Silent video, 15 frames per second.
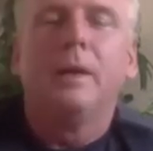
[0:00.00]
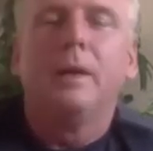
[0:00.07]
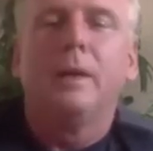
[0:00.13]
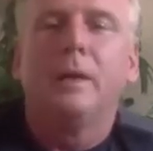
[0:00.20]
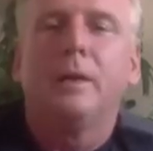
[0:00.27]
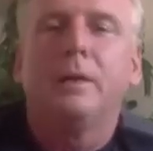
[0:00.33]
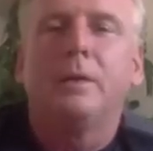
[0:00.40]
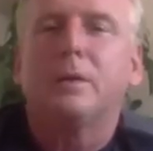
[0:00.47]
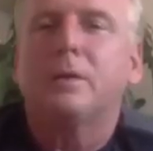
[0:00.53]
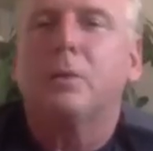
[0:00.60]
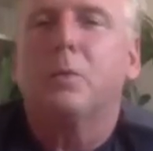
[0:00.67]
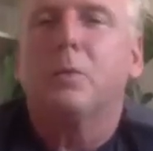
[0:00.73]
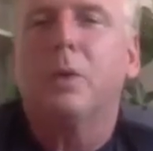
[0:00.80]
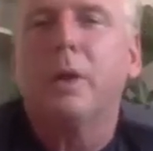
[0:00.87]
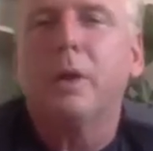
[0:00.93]
Such a
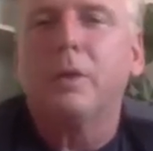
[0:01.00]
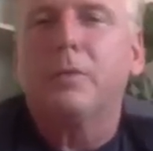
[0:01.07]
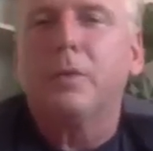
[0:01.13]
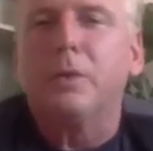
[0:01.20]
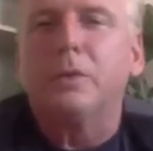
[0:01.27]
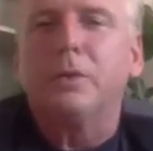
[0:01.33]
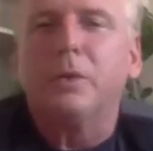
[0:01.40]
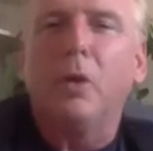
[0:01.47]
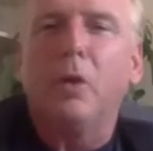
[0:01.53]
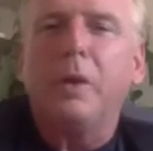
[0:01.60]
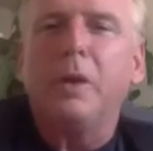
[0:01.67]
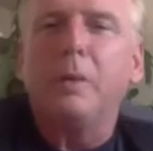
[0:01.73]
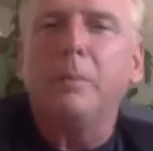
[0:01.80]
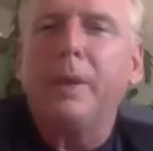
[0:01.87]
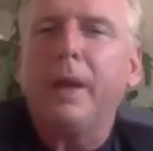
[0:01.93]
wonderful, no
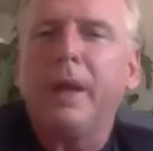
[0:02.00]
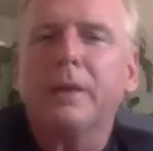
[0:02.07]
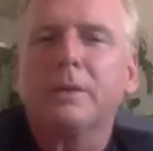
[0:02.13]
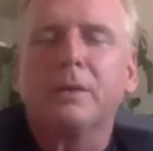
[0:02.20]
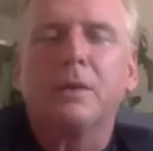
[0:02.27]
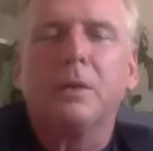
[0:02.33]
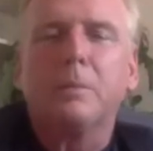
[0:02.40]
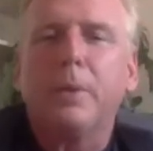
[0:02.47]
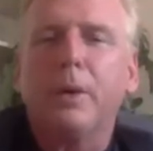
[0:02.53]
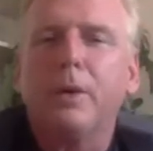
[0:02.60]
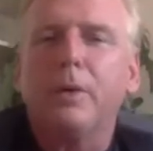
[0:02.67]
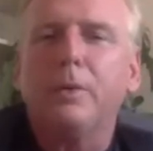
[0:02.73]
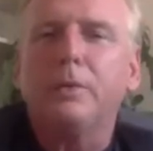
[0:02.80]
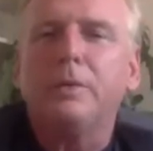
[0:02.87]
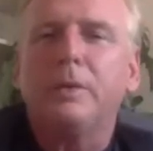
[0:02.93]
impact on the
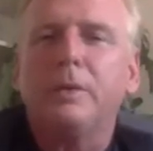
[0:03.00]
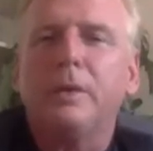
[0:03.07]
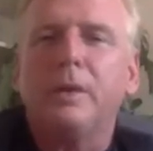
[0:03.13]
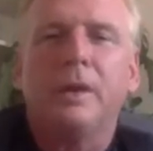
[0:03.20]
bones.